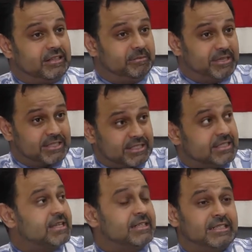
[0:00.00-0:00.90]
the
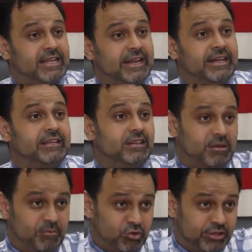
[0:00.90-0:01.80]
businesses understand that, the
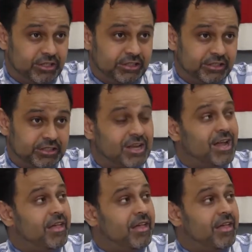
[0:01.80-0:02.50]
community leaders,